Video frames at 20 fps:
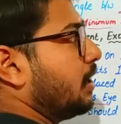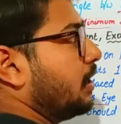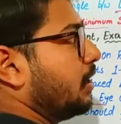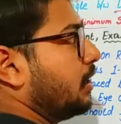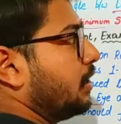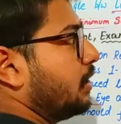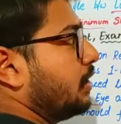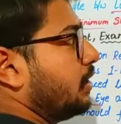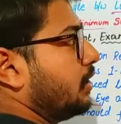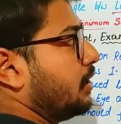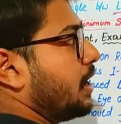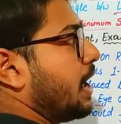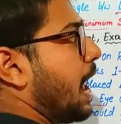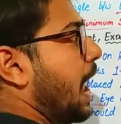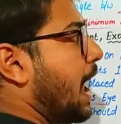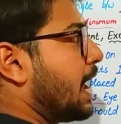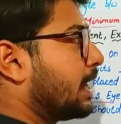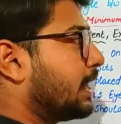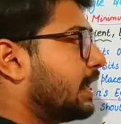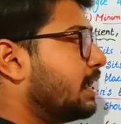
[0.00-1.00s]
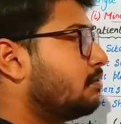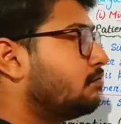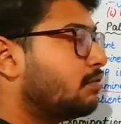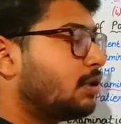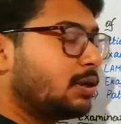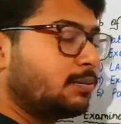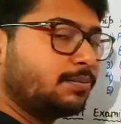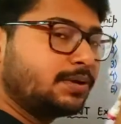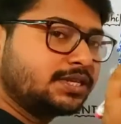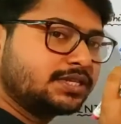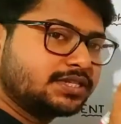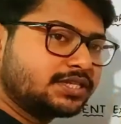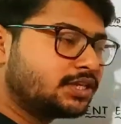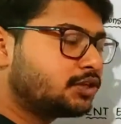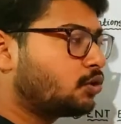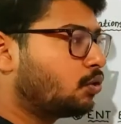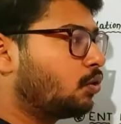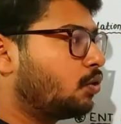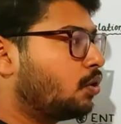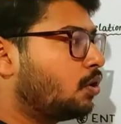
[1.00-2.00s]
angle will be
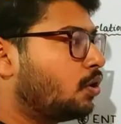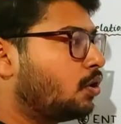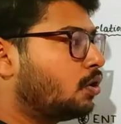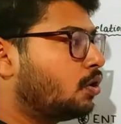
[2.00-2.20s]
zero.